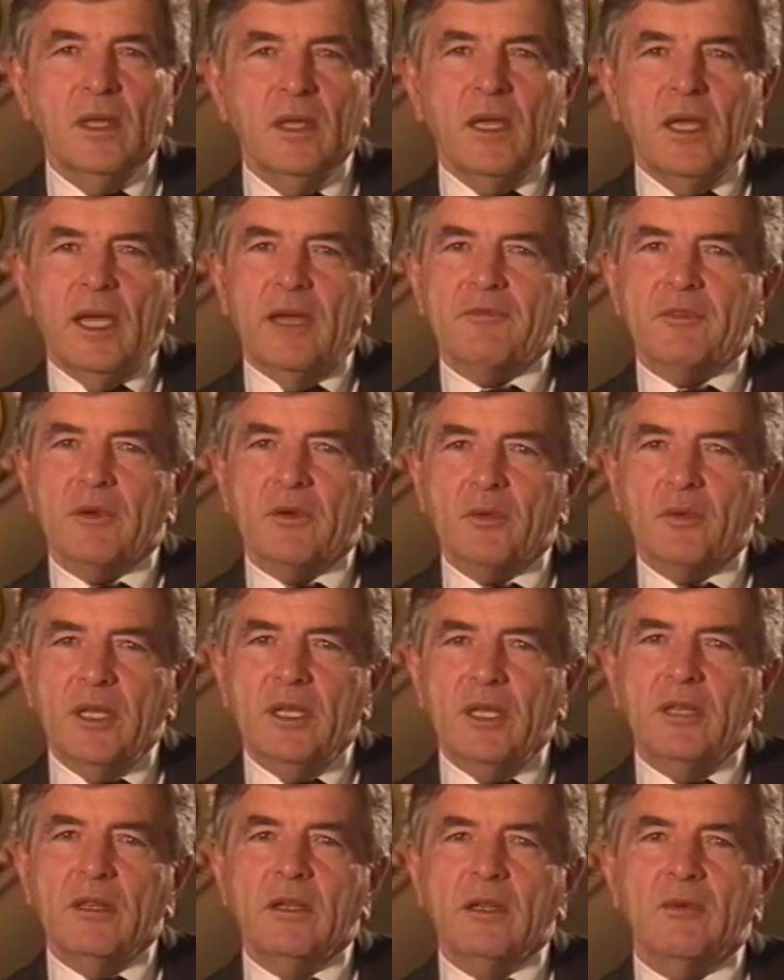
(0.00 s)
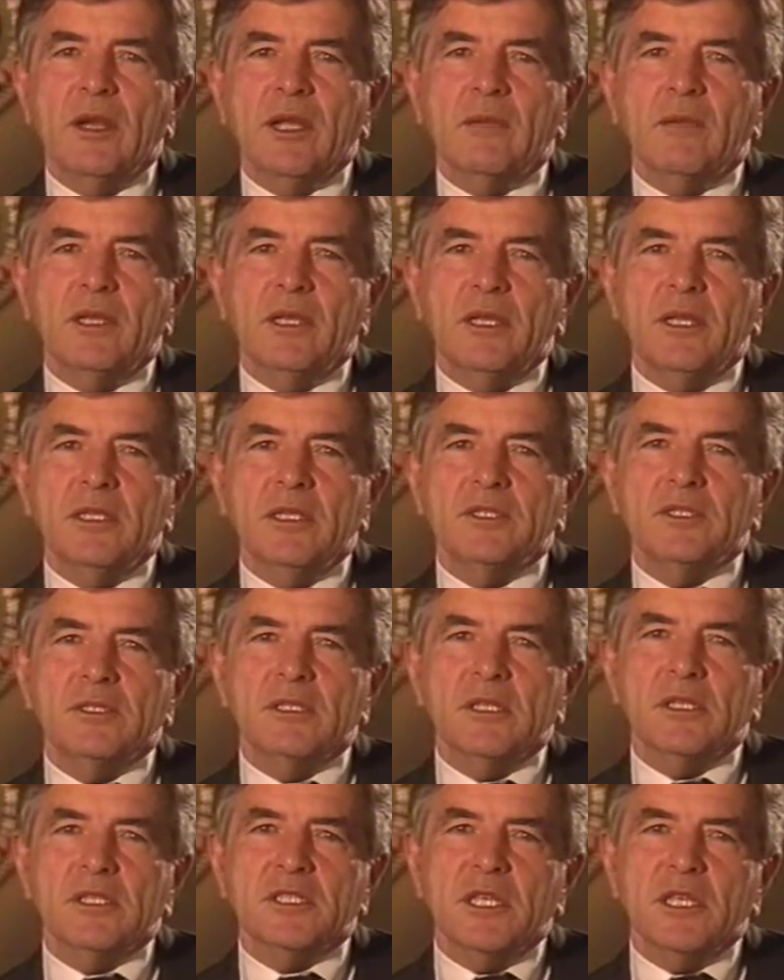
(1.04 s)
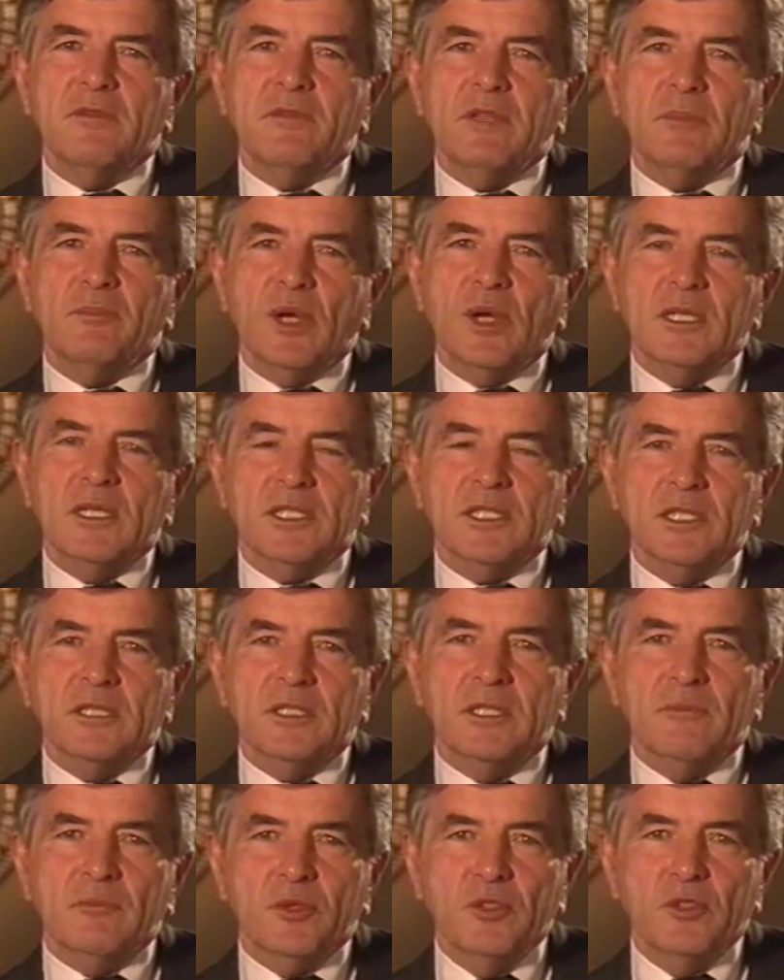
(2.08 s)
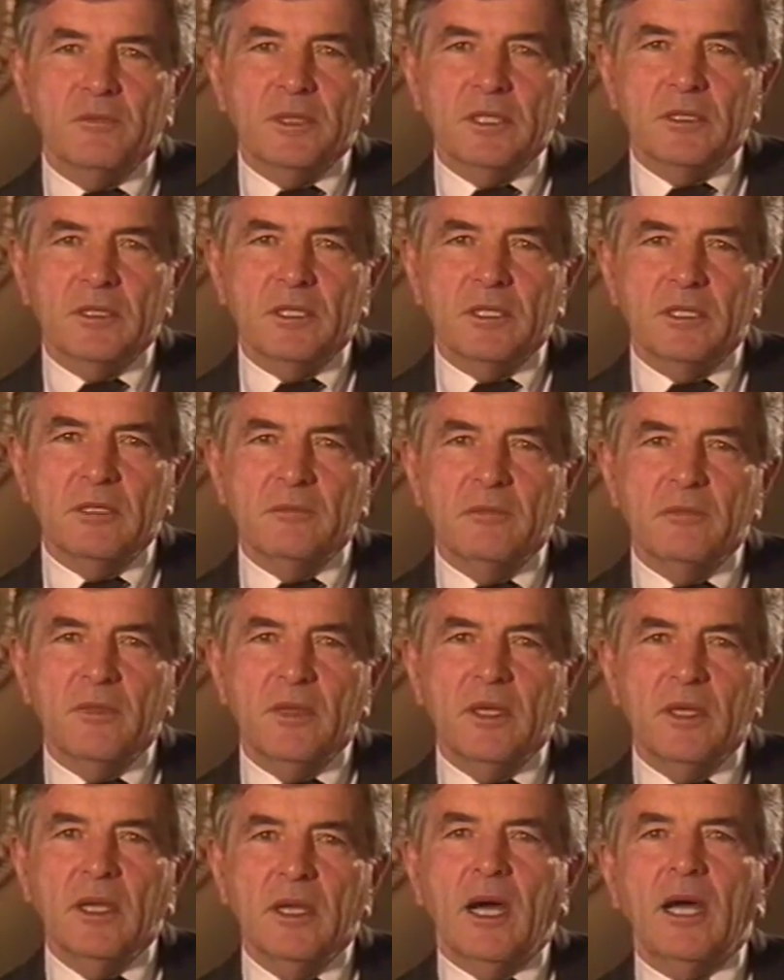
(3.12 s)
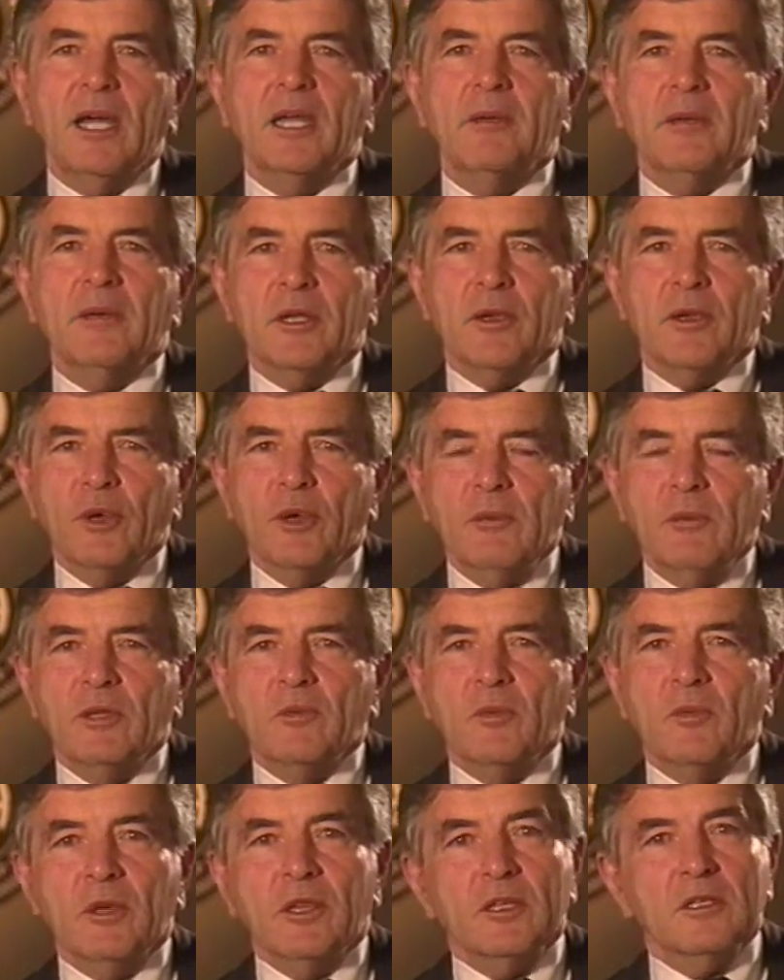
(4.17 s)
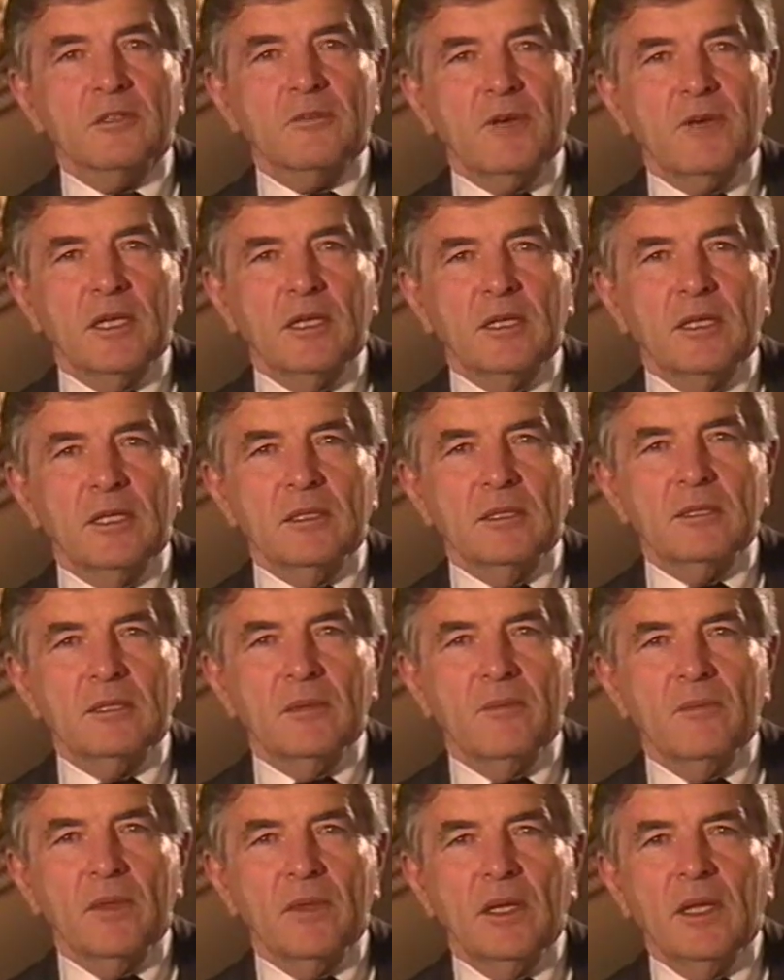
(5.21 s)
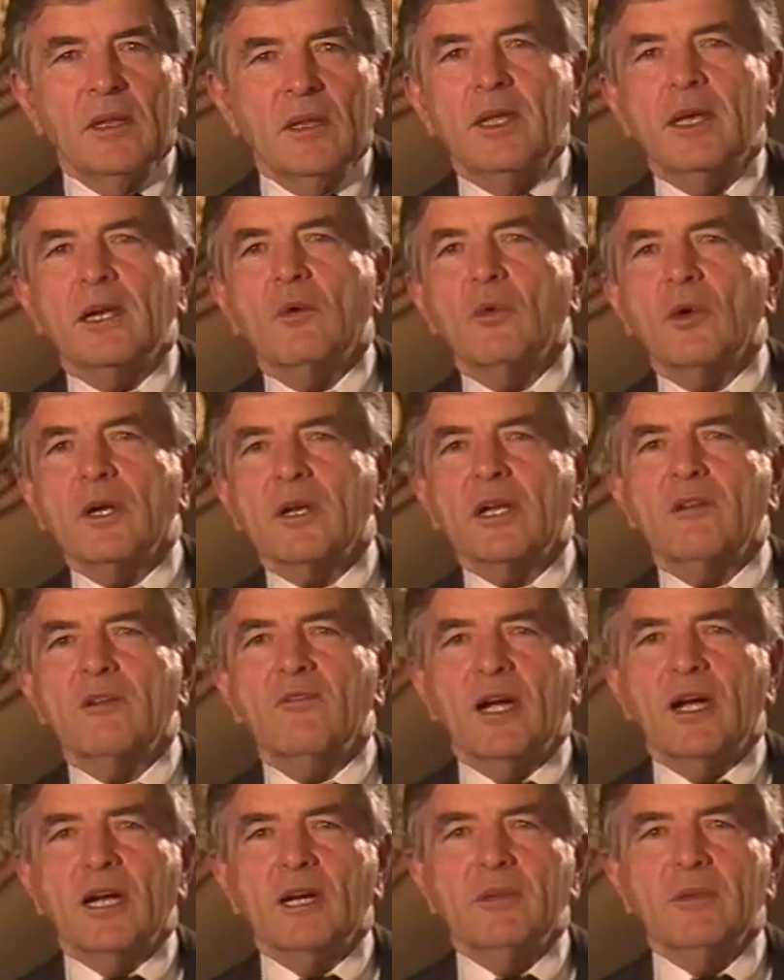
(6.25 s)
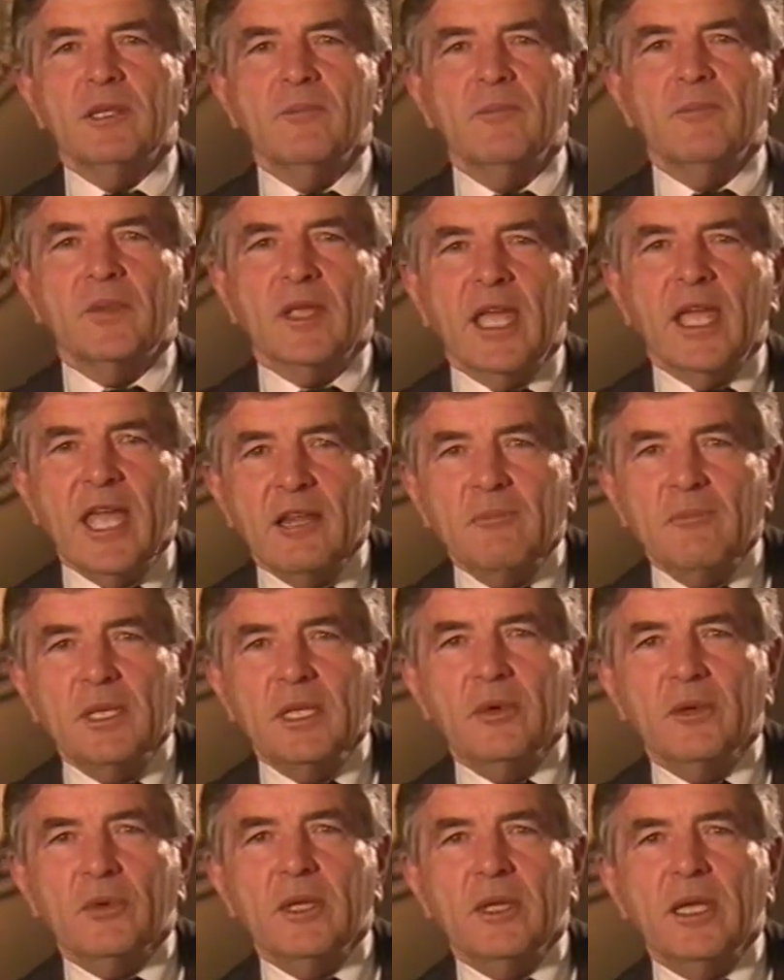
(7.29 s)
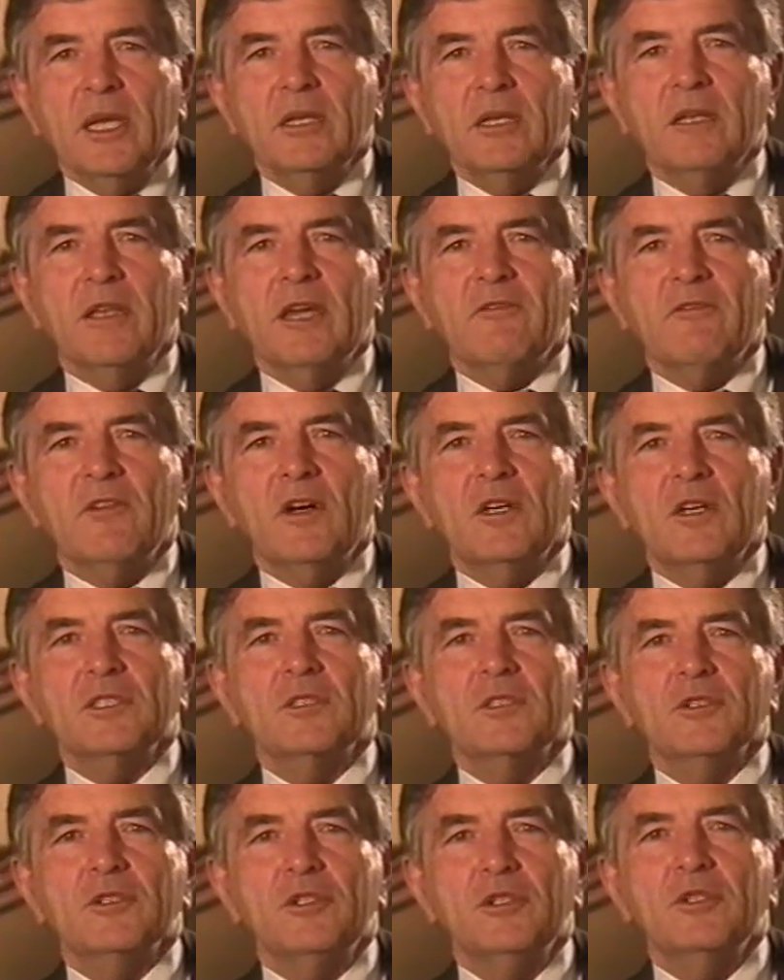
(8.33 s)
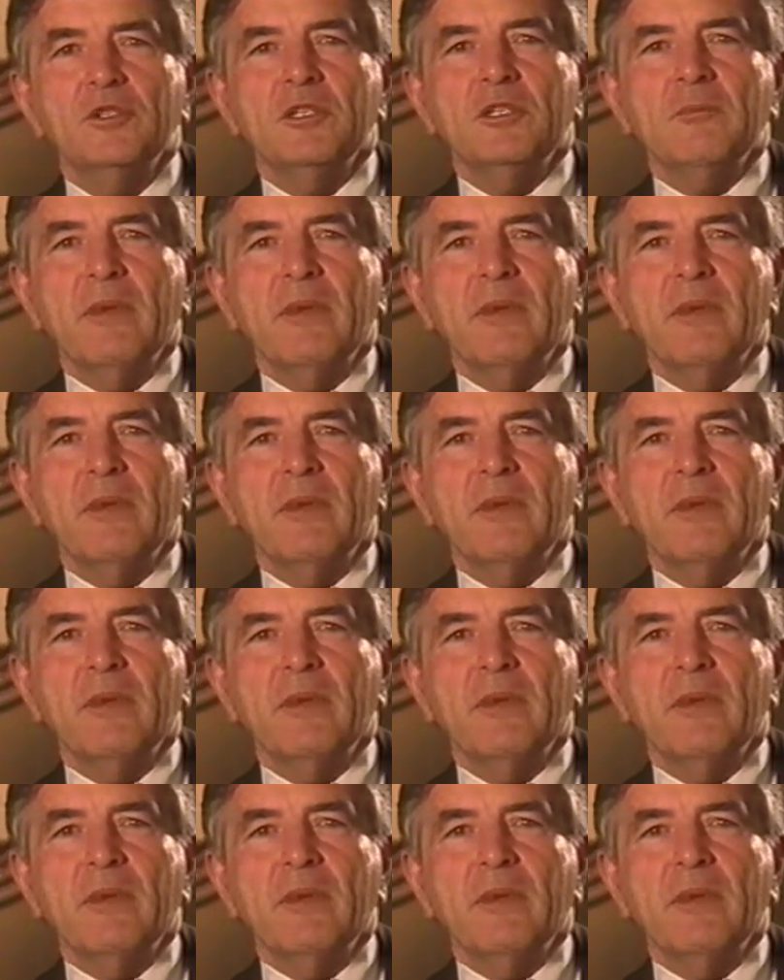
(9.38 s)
After reading the recommendations of the Safety Process Improvement Team, I am in agreement with its findings that a work environment can be created that fosters union